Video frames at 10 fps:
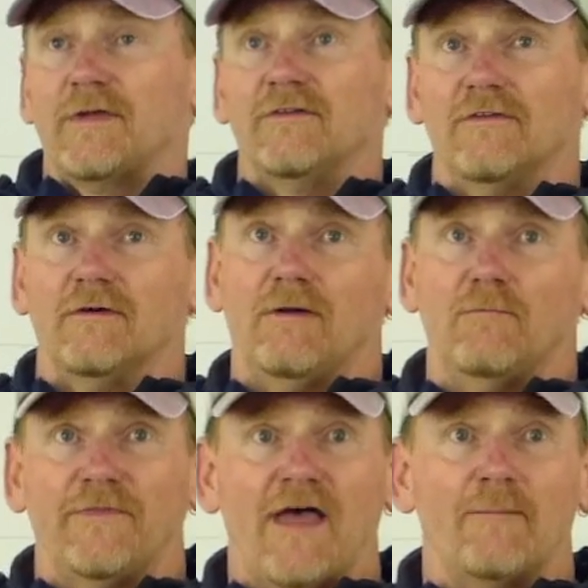because
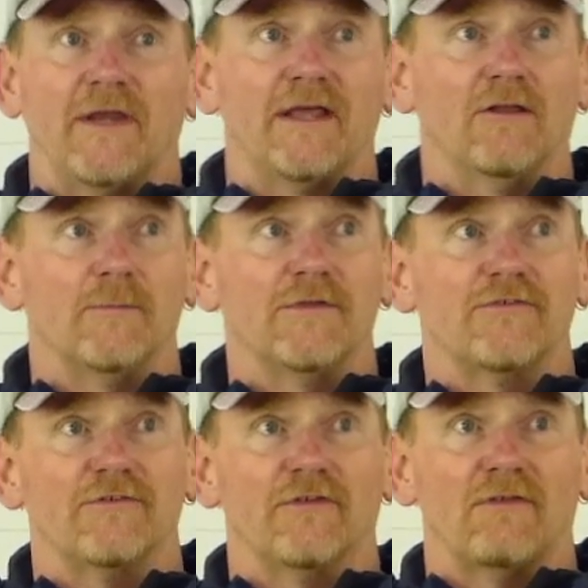with that many
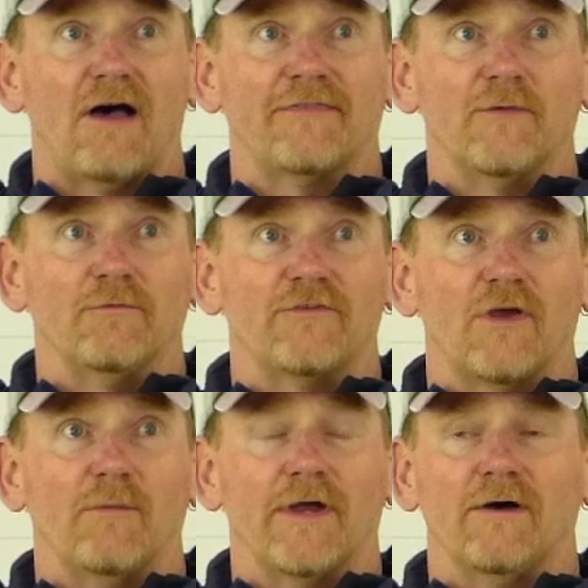elements, there's a lot that was
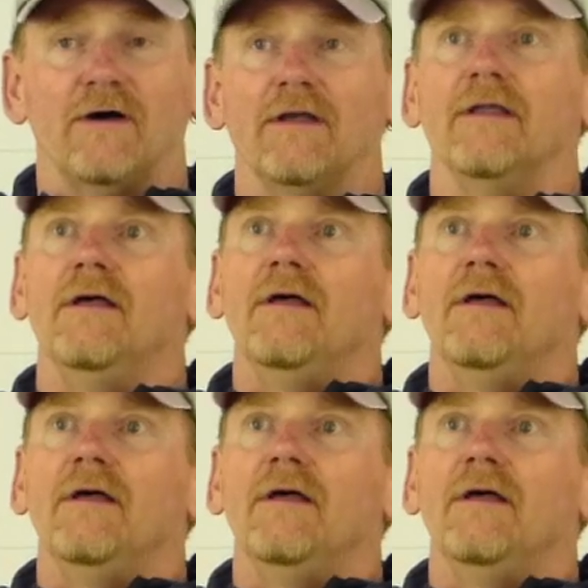going on,